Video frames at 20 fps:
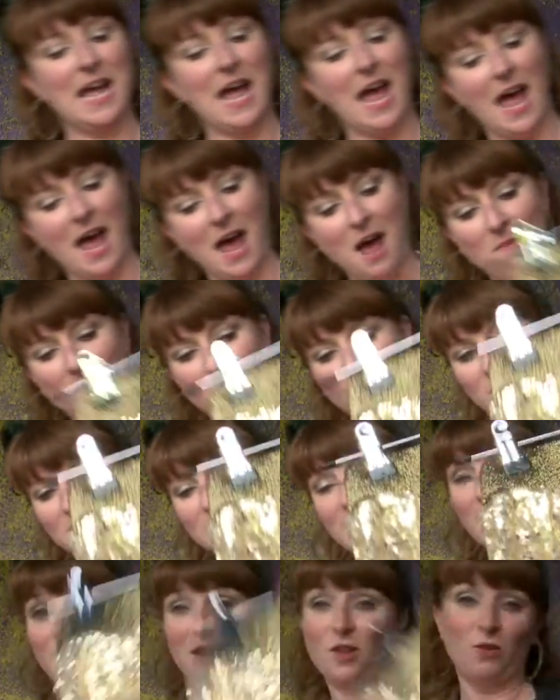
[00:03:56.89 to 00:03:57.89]
um, and we're
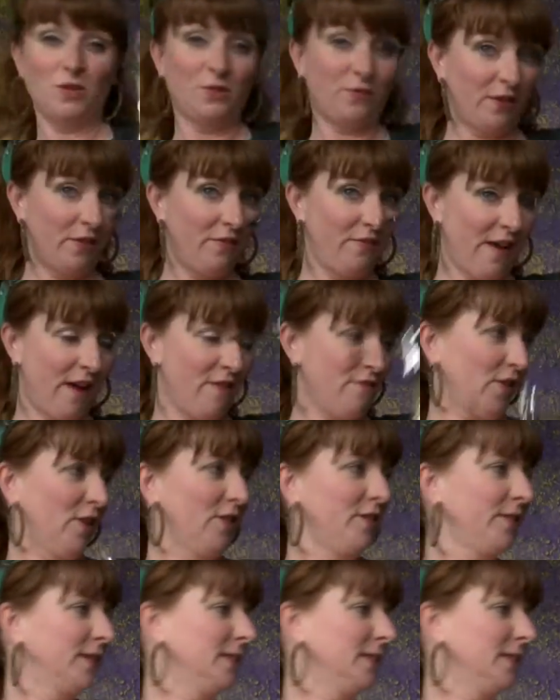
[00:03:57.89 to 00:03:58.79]
selling those for a fiver.